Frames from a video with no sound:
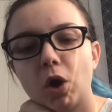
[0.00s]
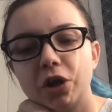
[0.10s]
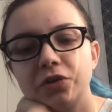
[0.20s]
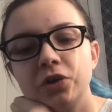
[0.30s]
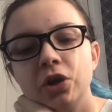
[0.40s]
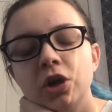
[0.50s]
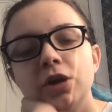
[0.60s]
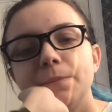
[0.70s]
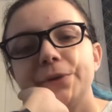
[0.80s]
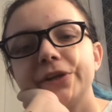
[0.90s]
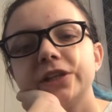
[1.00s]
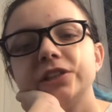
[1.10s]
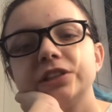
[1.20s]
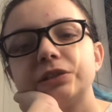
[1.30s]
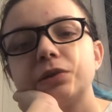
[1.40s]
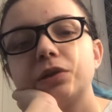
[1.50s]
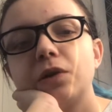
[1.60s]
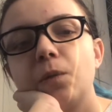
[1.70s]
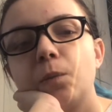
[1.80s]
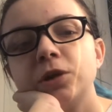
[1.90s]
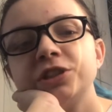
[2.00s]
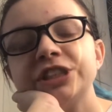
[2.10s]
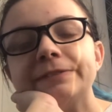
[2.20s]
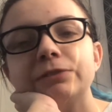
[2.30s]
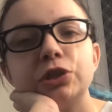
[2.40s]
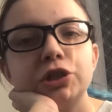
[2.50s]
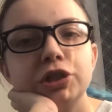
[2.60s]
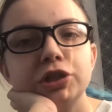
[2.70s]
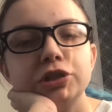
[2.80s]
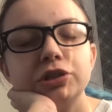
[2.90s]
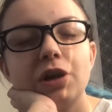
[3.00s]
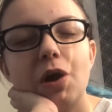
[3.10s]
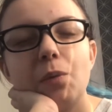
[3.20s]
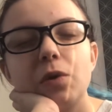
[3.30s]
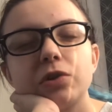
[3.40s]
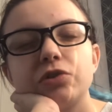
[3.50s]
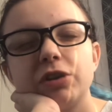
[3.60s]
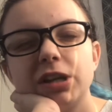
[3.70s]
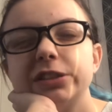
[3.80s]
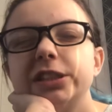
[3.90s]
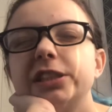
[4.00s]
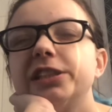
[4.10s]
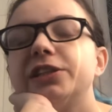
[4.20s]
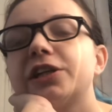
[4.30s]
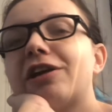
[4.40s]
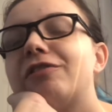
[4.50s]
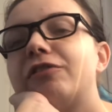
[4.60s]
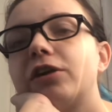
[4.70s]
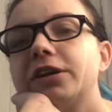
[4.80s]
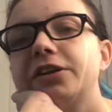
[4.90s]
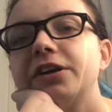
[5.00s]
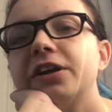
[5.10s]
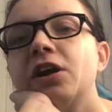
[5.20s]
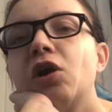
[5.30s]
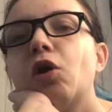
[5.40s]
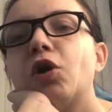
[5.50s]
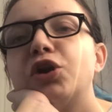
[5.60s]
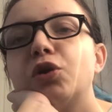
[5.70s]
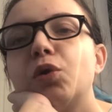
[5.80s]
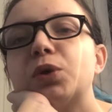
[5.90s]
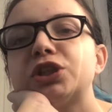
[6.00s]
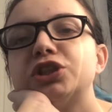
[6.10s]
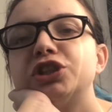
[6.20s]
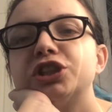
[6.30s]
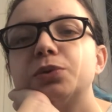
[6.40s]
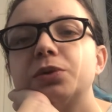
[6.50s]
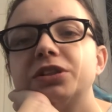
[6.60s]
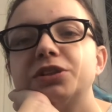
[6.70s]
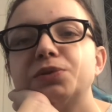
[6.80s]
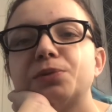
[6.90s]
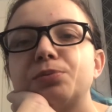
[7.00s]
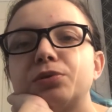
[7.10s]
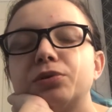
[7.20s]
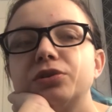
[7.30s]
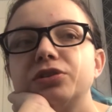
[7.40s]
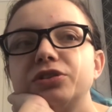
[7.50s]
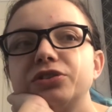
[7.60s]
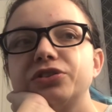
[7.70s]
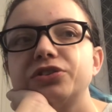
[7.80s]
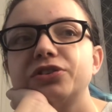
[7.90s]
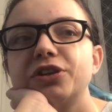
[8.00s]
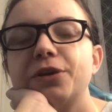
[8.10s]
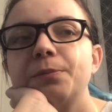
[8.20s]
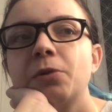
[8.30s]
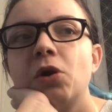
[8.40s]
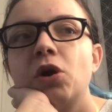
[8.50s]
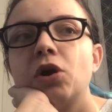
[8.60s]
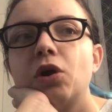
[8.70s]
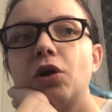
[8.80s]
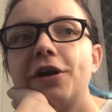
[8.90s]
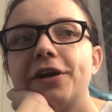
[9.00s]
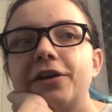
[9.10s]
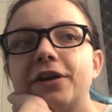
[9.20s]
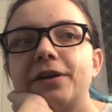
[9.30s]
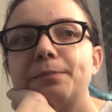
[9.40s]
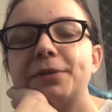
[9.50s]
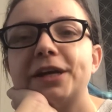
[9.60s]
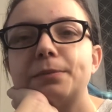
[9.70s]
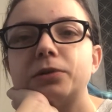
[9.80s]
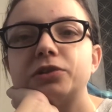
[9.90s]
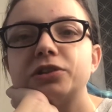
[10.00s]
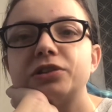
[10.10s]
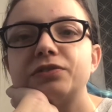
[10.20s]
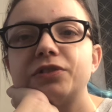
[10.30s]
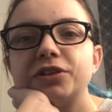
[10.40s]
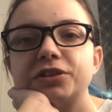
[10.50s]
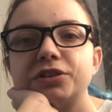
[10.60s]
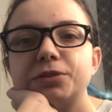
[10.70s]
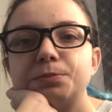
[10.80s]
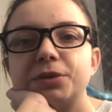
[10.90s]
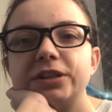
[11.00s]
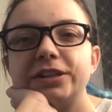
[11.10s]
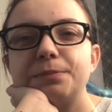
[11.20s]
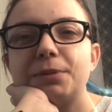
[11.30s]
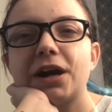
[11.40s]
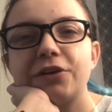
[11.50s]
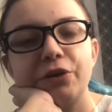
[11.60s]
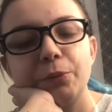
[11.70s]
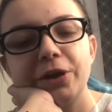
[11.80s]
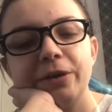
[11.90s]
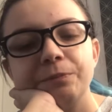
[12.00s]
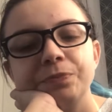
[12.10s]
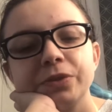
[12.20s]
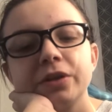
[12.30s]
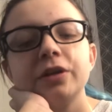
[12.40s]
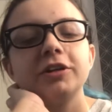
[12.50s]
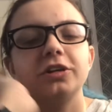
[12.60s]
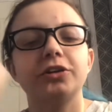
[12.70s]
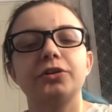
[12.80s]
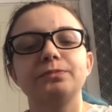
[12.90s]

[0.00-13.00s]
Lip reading: one, because once you learn what triggers you, you can avoid it or know what to do when you approach them, and be able to avoid them by like backing away, you know.